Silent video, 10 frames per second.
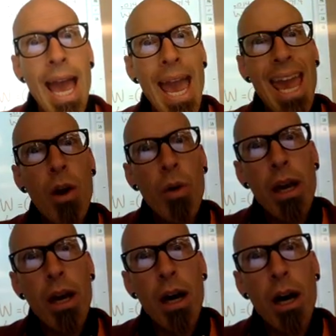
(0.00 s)

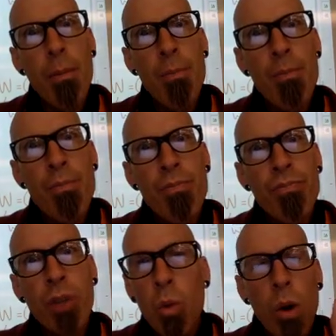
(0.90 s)
area.
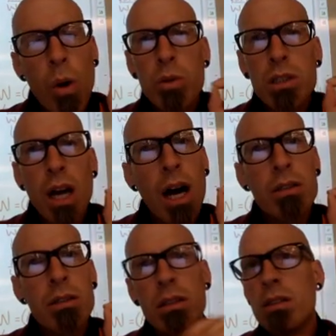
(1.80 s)
What was
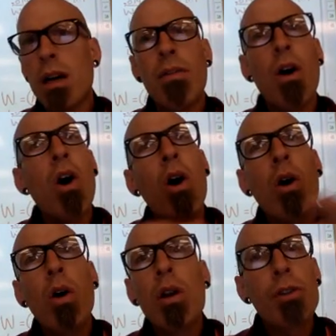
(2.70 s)
constant of
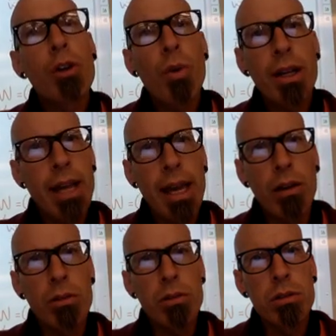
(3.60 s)
all of your
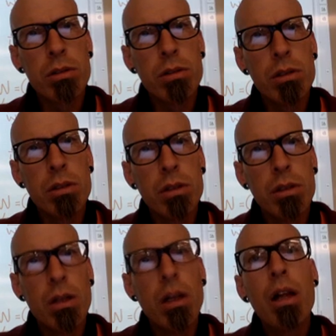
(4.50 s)
rectangles?
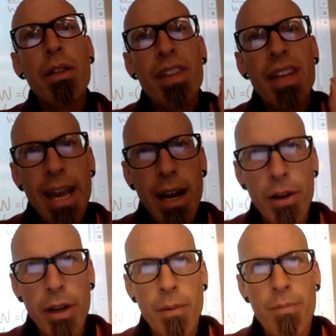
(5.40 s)
The
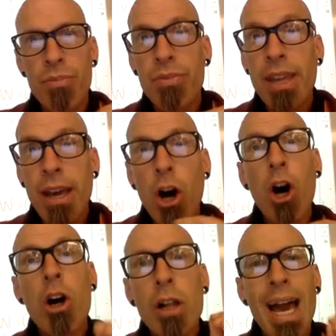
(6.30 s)
area. They
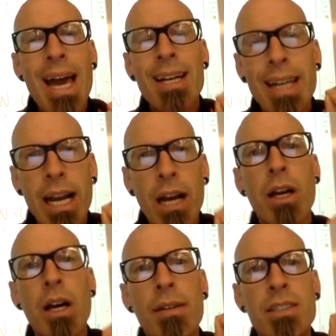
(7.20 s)
all had an
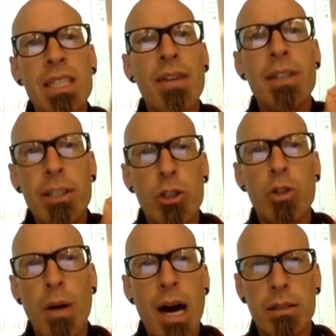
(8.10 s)
area of 72
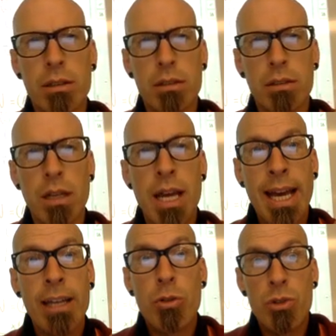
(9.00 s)
boxes.
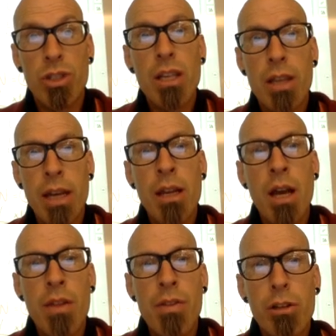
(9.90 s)
And you see then
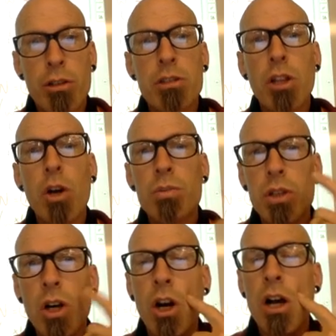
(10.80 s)
that your
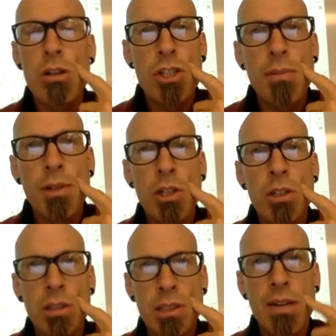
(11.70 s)
slopes are all similar
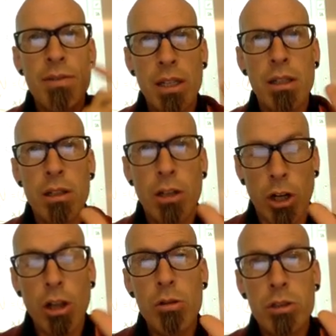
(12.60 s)
to 70 or
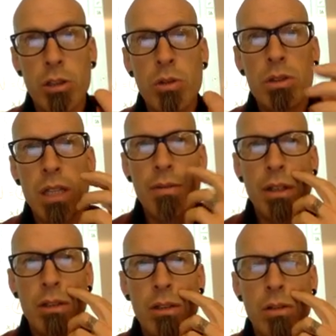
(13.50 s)
close to
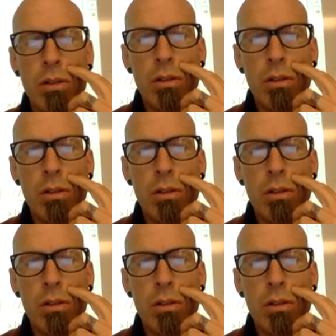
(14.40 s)
72.